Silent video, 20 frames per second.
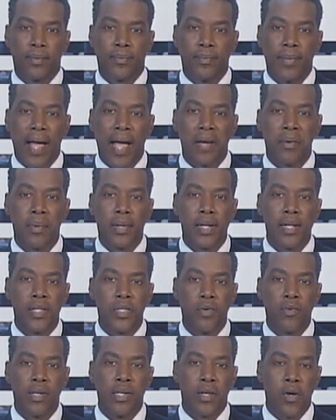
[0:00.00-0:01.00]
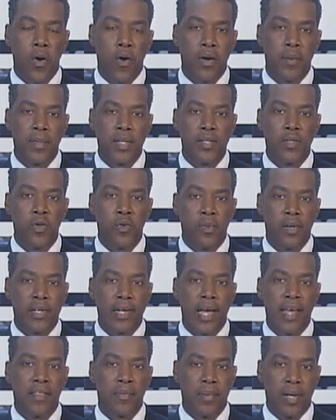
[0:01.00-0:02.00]
agricultural economist
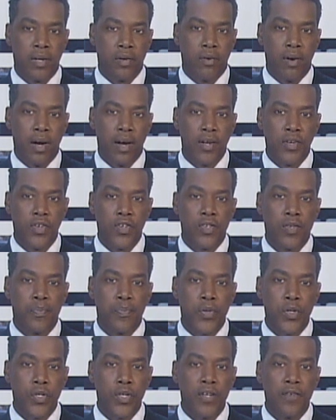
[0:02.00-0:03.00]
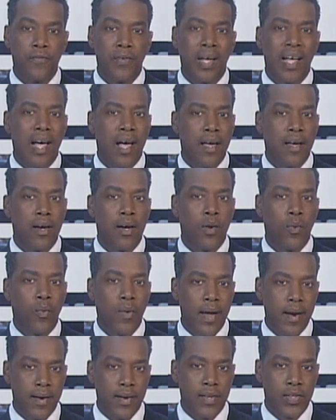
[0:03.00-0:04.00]
Omardath Maharaj is pushing for higher
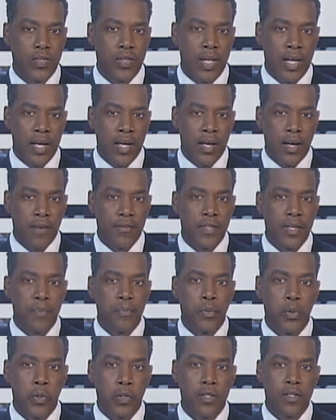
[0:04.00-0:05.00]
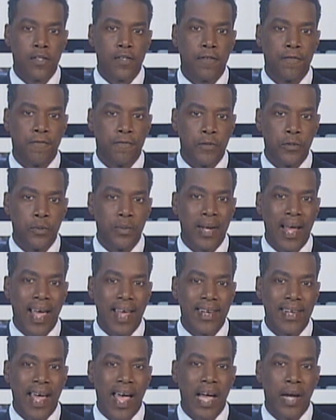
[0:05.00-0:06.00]
awareness of the importance of food
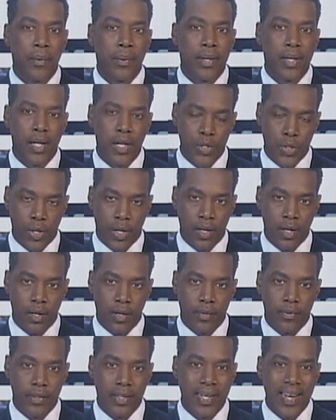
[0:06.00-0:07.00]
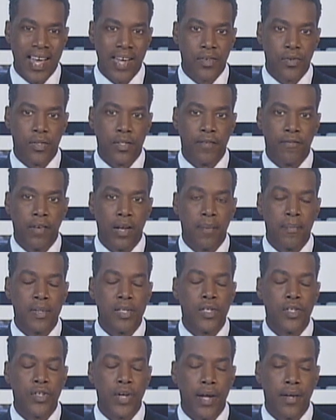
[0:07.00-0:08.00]
and agriculture on the national
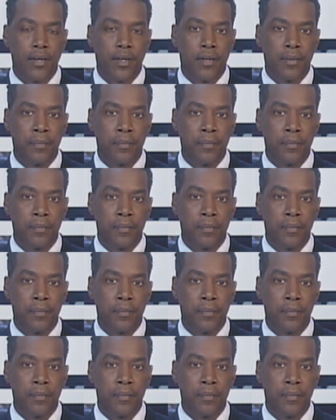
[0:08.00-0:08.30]
development agenda.